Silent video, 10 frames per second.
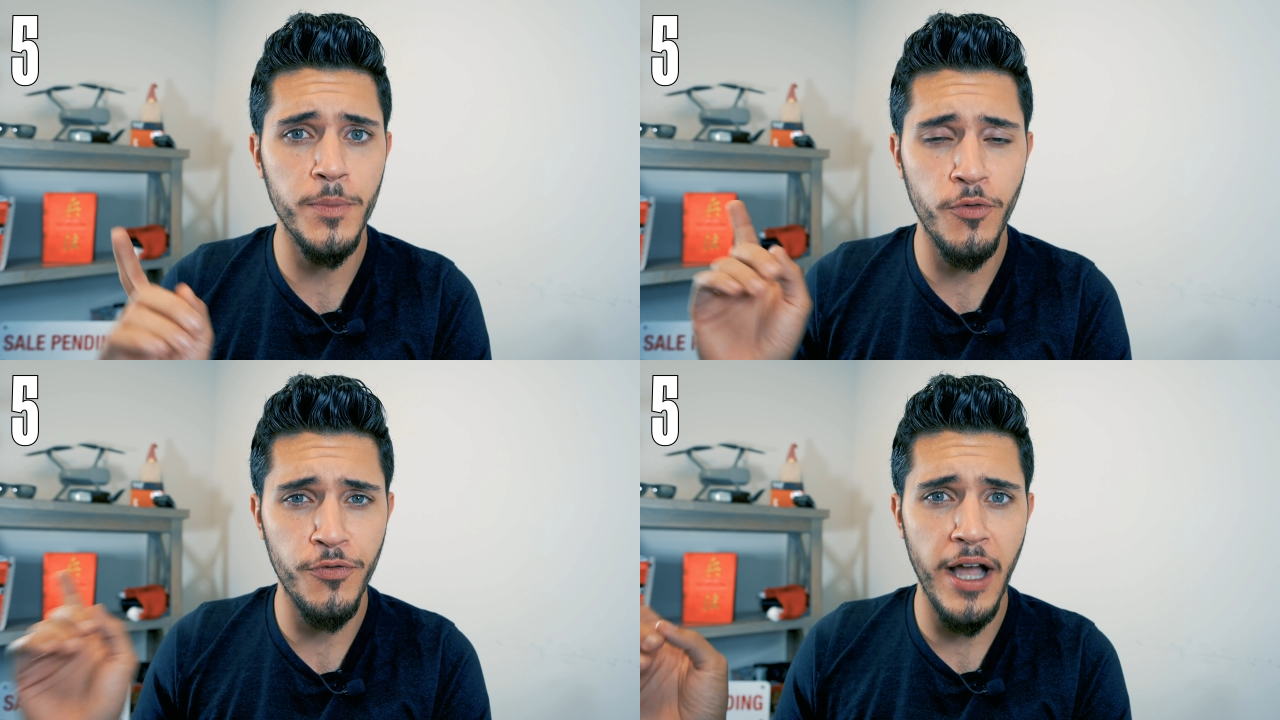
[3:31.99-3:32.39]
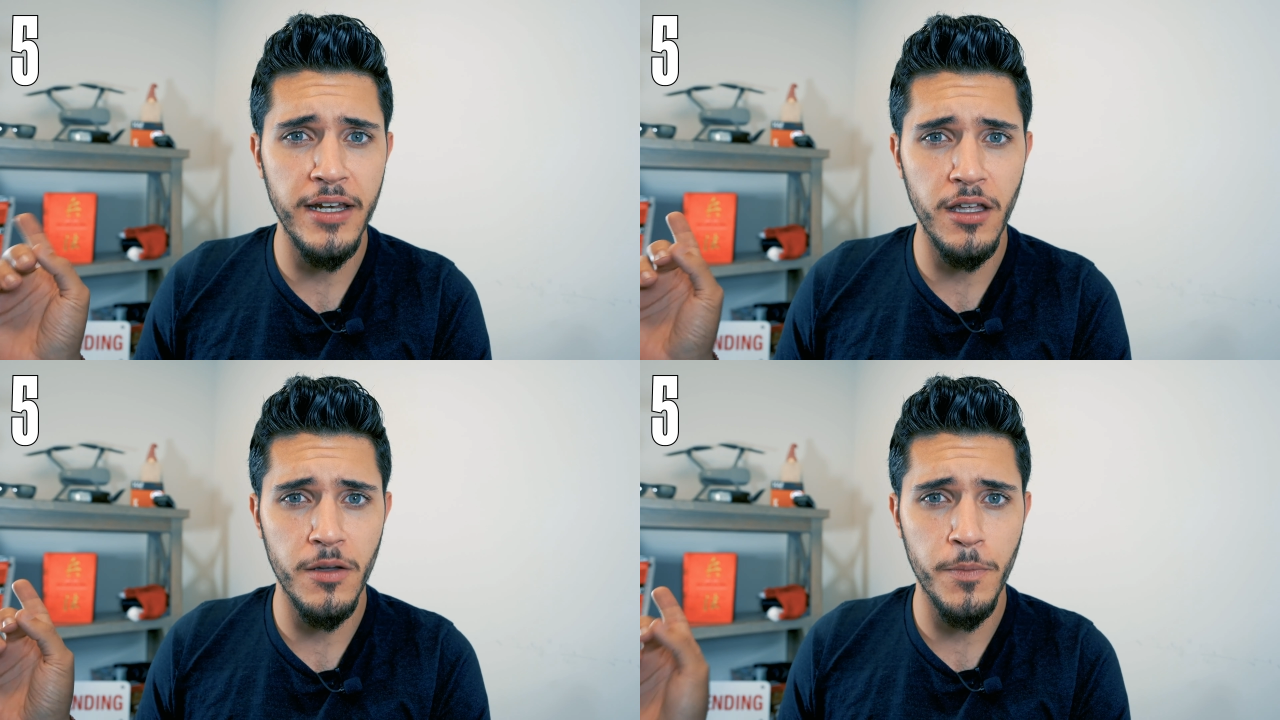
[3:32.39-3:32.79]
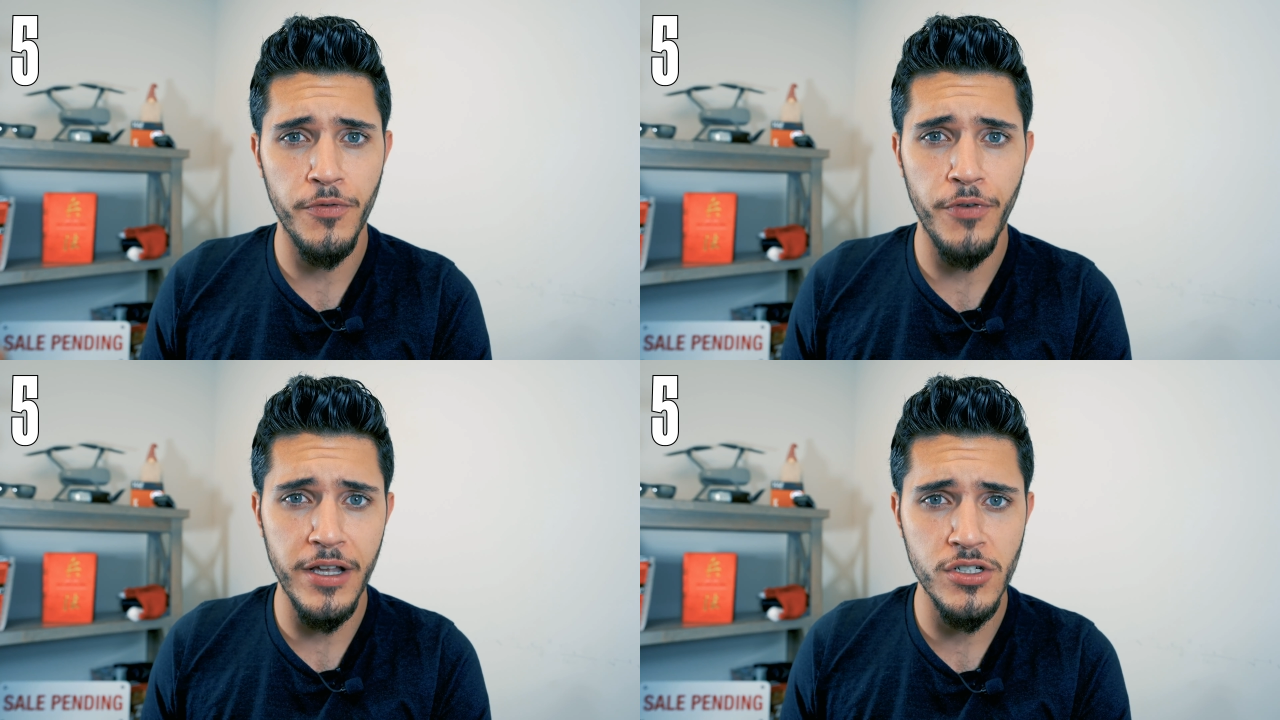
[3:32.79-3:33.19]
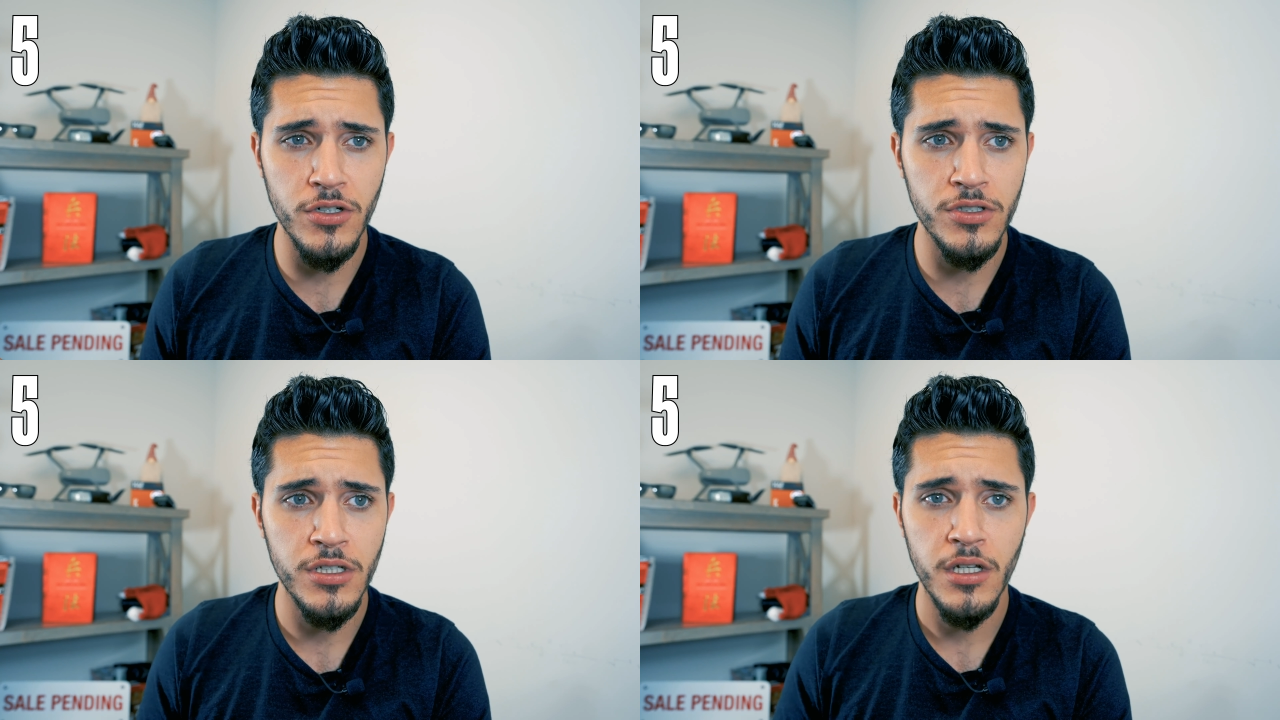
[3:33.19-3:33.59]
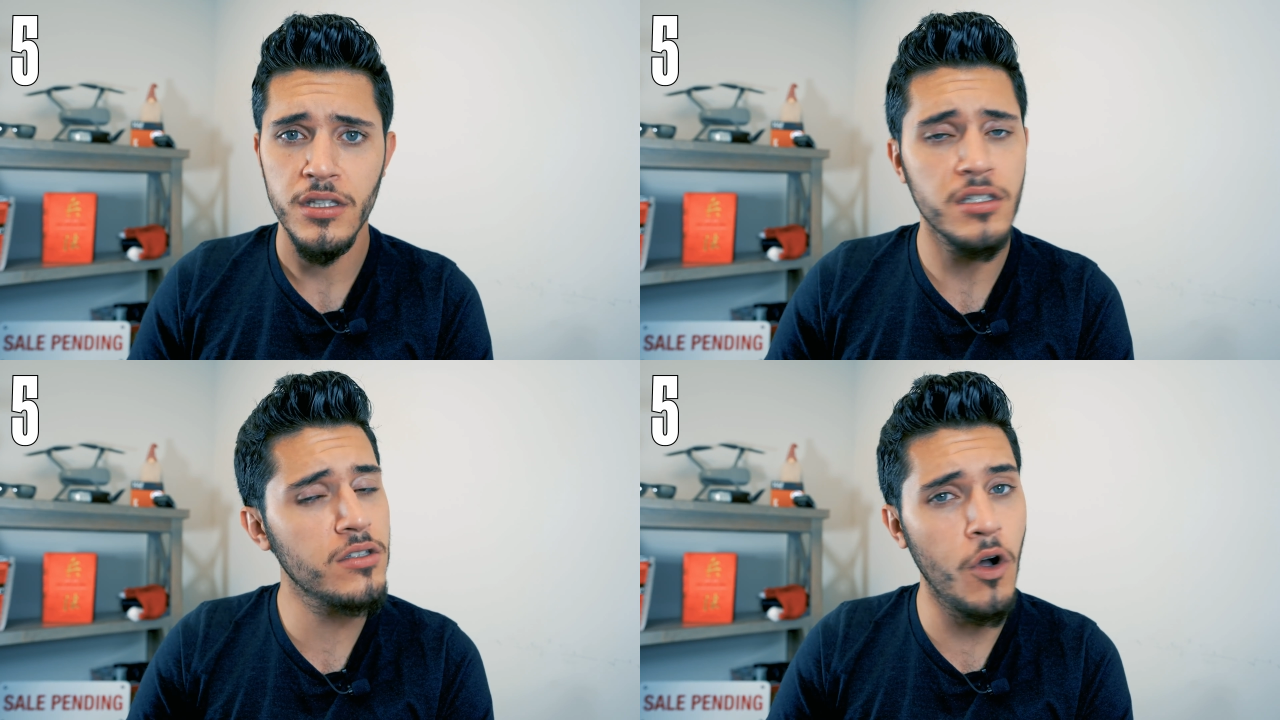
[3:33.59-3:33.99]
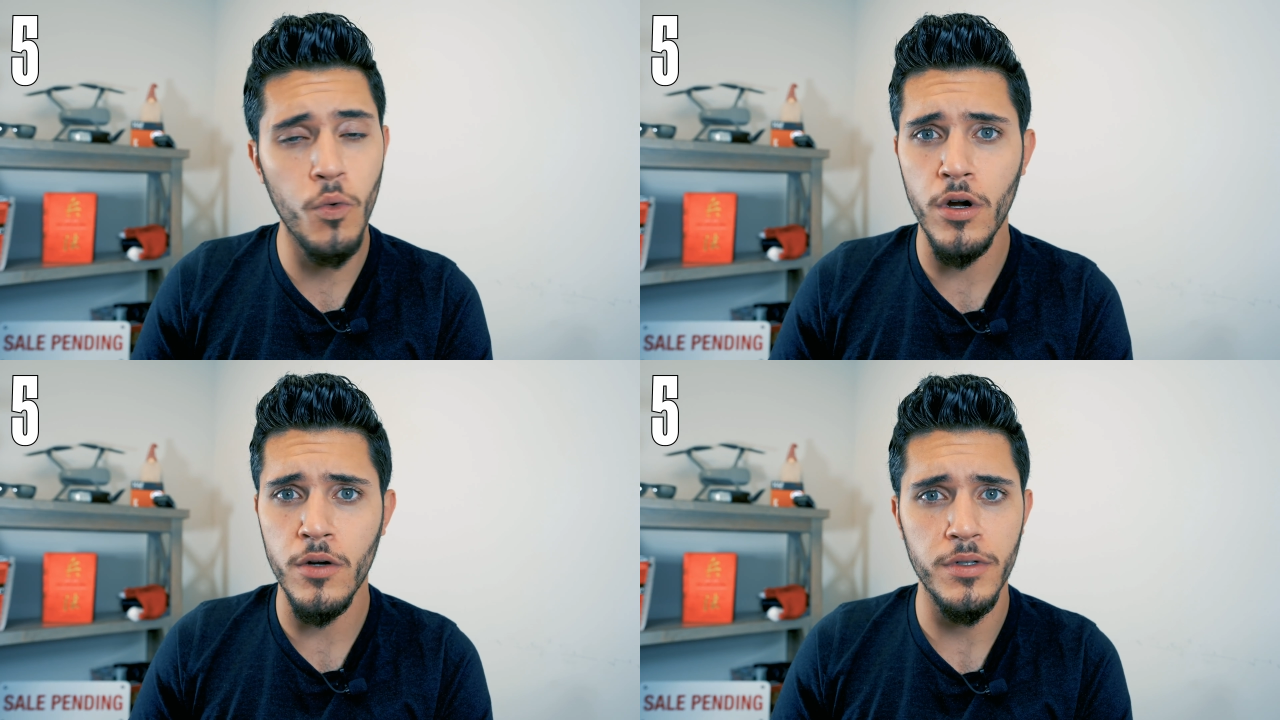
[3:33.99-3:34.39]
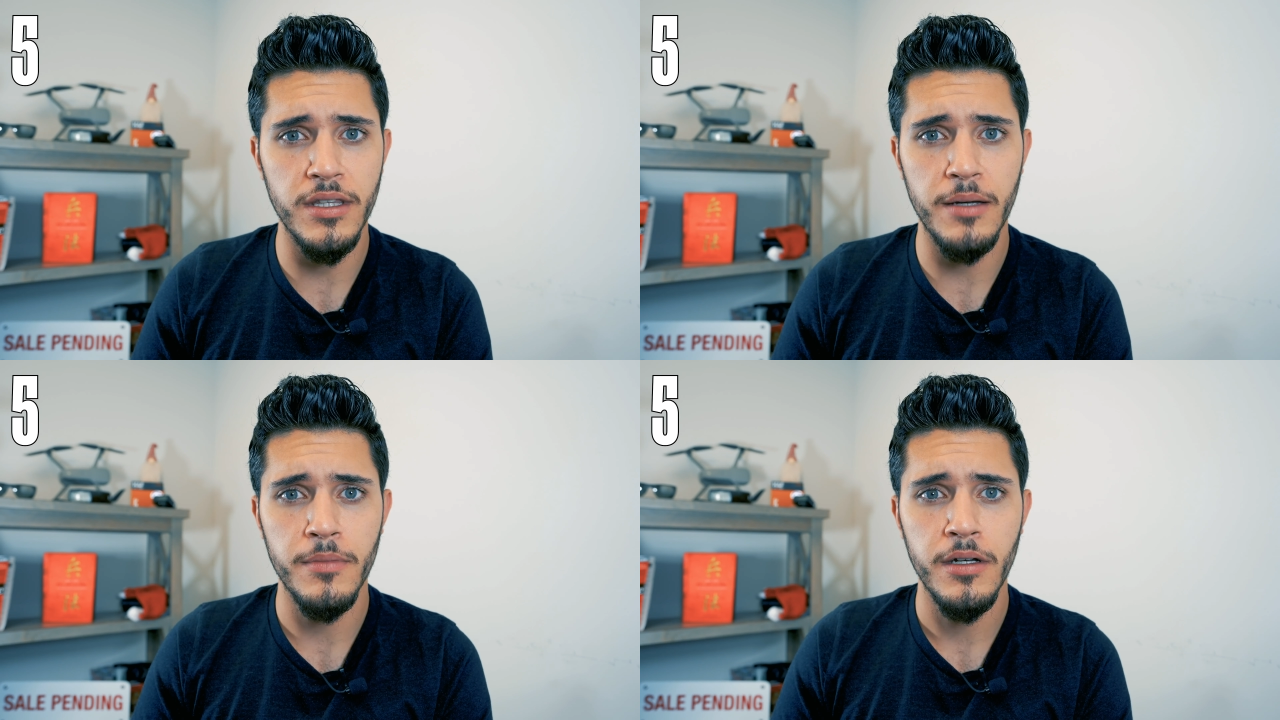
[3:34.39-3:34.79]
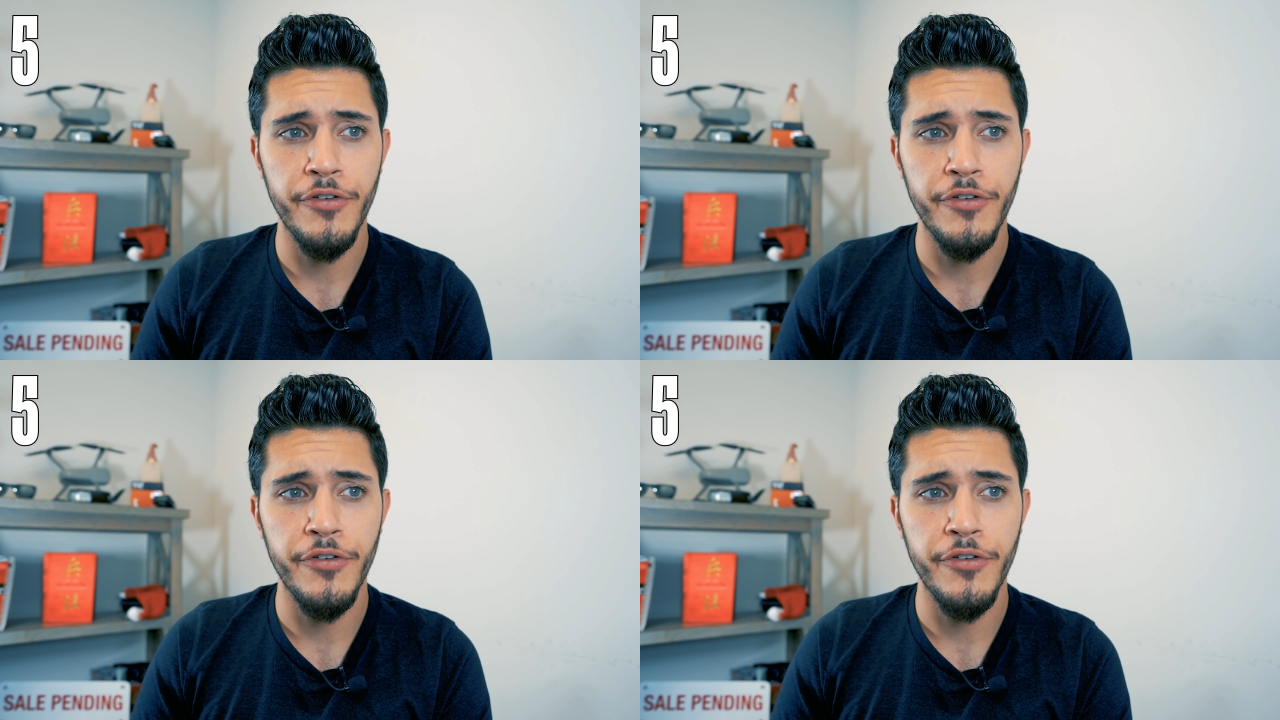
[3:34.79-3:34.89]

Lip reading: you find other professionals, then don't work with them.